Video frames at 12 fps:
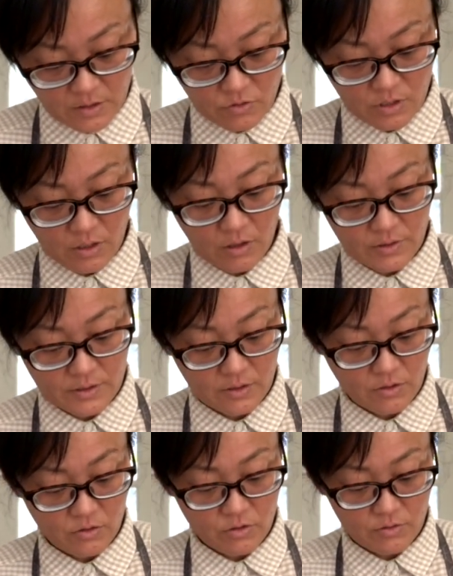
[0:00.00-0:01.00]
you can
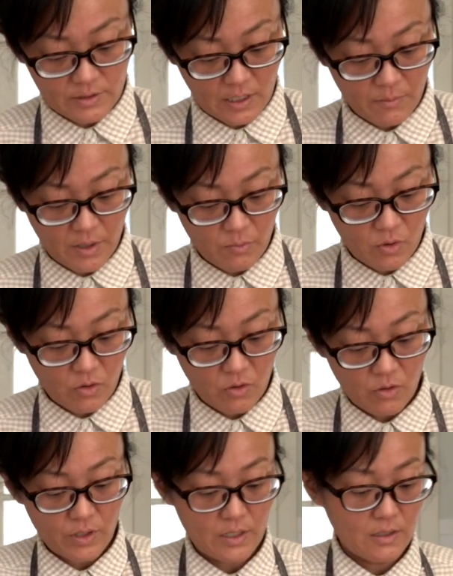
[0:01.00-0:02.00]
also use
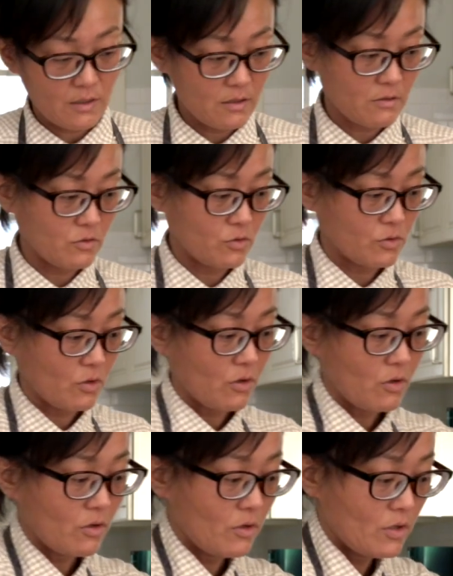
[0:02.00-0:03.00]
kamaboko in
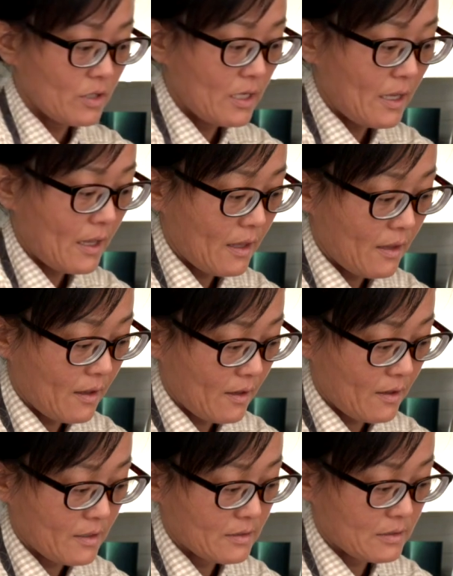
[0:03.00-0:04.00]
udon
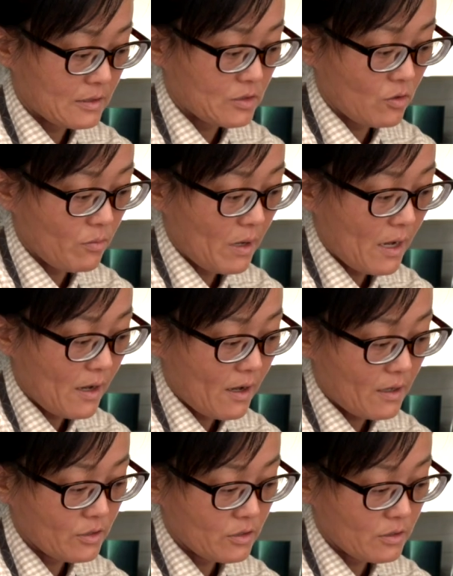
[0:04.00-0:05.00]
and
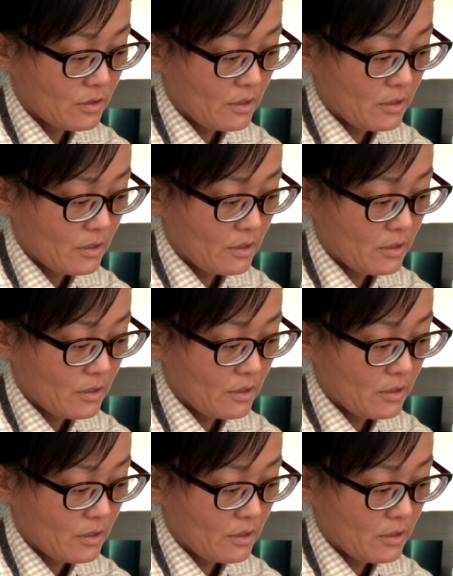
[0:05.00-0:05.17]
soba,